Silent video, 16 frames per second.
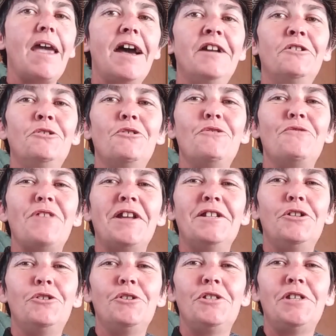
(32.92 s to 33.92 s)
I don't know if that
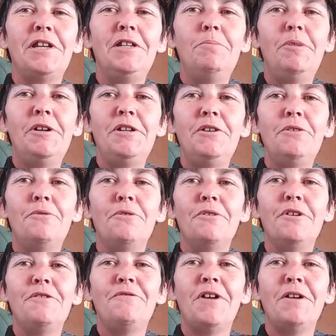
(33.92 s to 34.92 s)
interests anybody
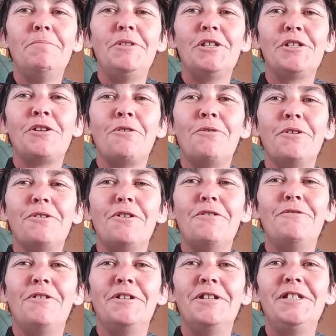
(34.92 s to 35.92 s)
or if I'm just going
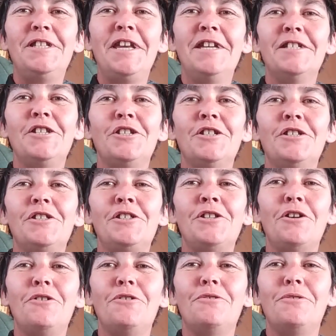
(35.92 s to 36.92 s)
off on a tangent,
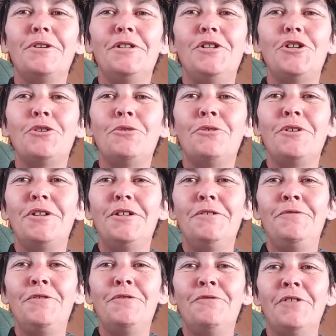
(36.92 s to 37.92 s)
so enjoy
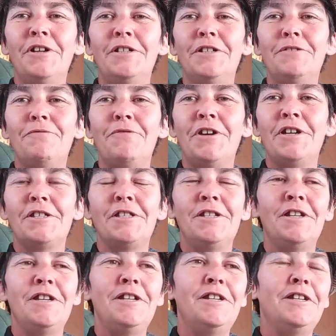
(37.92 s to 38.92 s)
if you find it
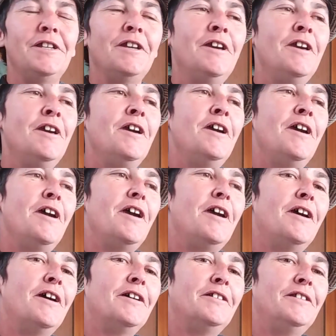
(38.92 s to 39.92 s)
fascinating,
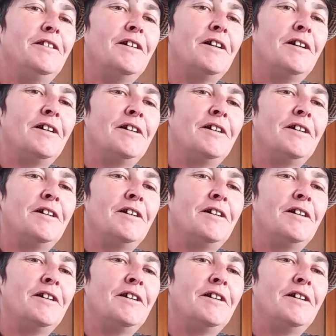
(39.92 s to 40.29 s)
and